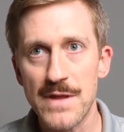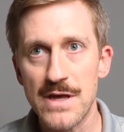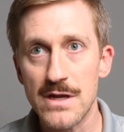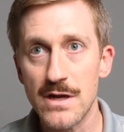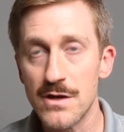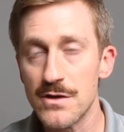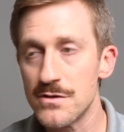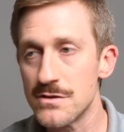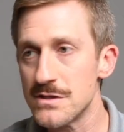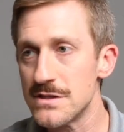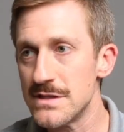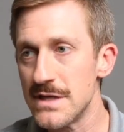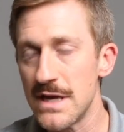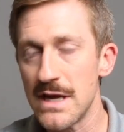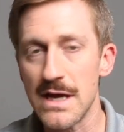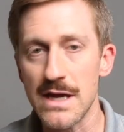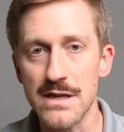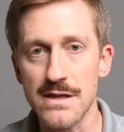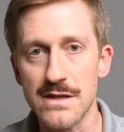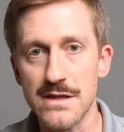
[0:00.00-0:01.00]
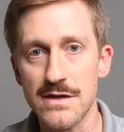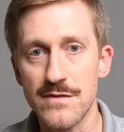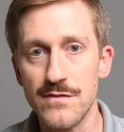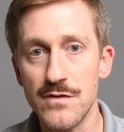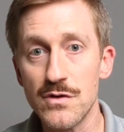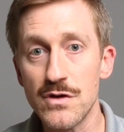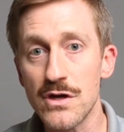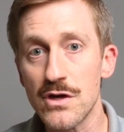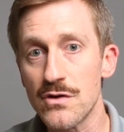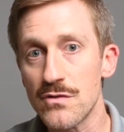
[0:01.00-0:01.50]
and understand that
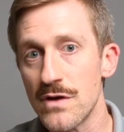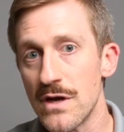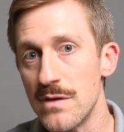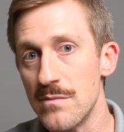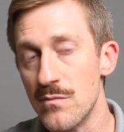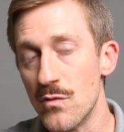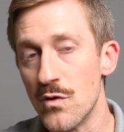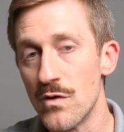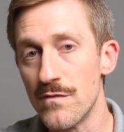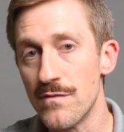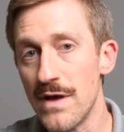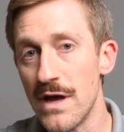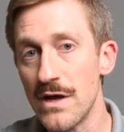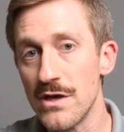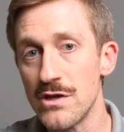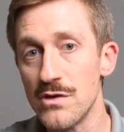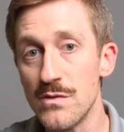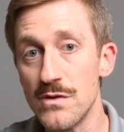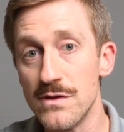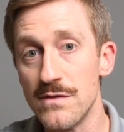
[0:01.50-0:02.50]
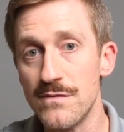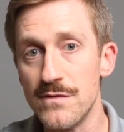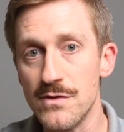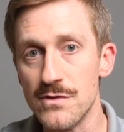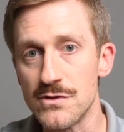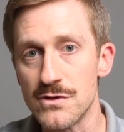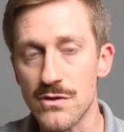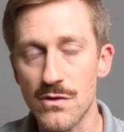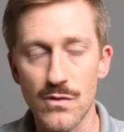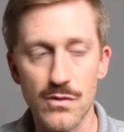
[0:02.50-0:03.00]
if you can create more value in the
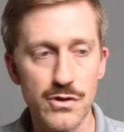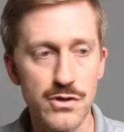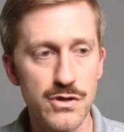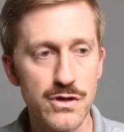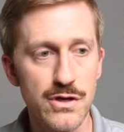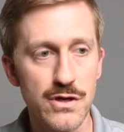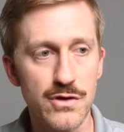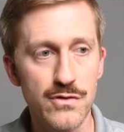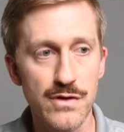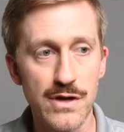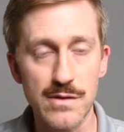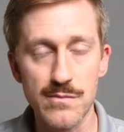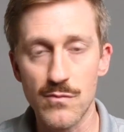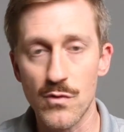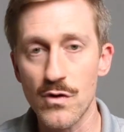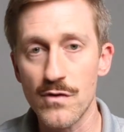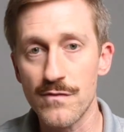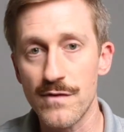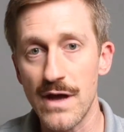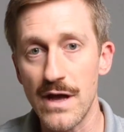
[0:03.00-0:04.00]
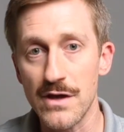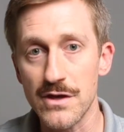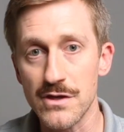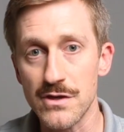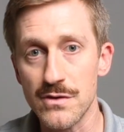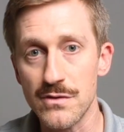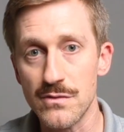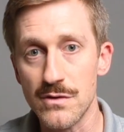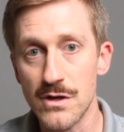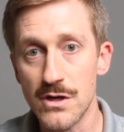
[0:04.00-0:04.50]
future, or you can create more
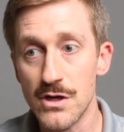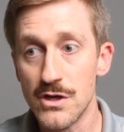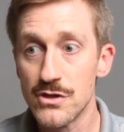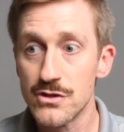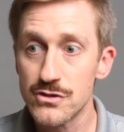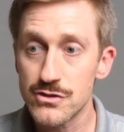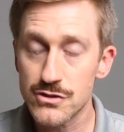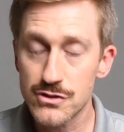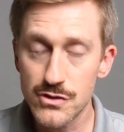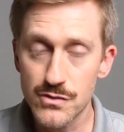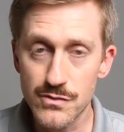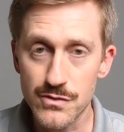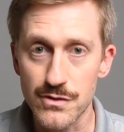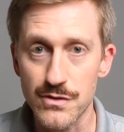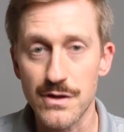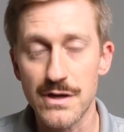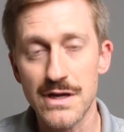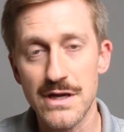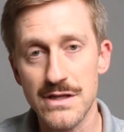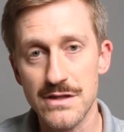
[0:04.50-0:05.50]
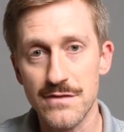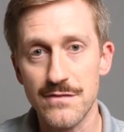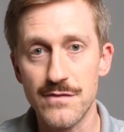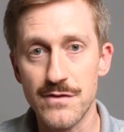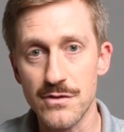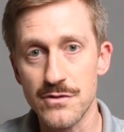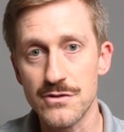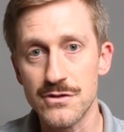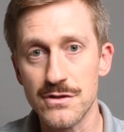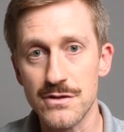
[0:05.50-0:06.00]
value sooner in the
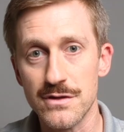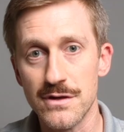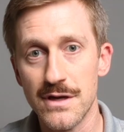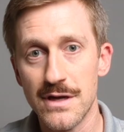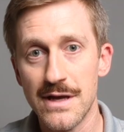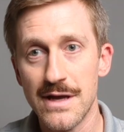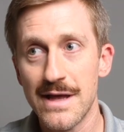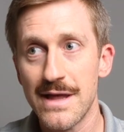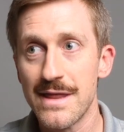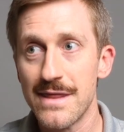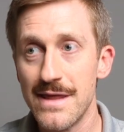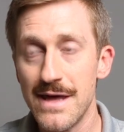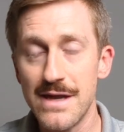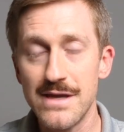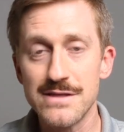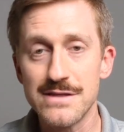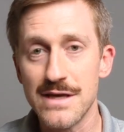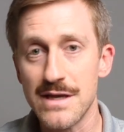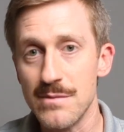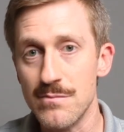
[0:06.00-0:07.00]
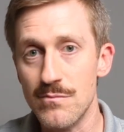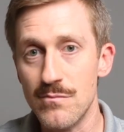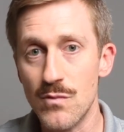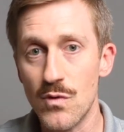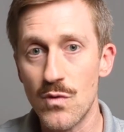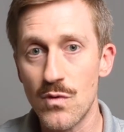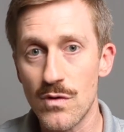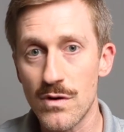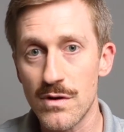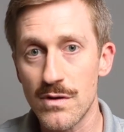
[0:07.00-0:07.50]
future, that is a
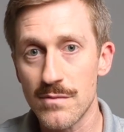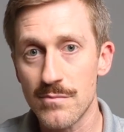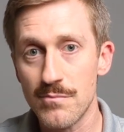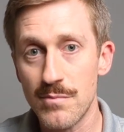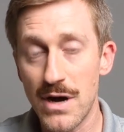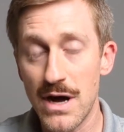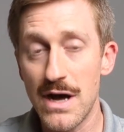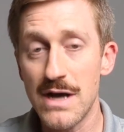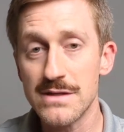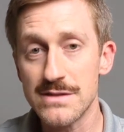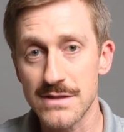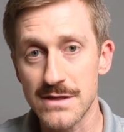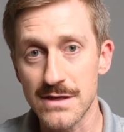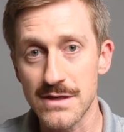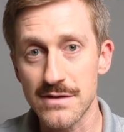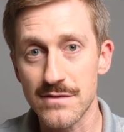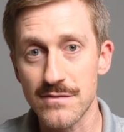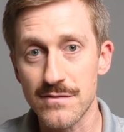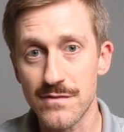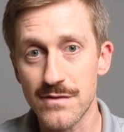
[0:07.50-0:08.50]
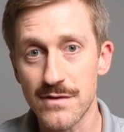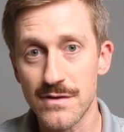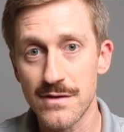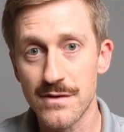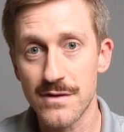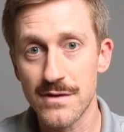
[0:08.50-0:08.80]
more positive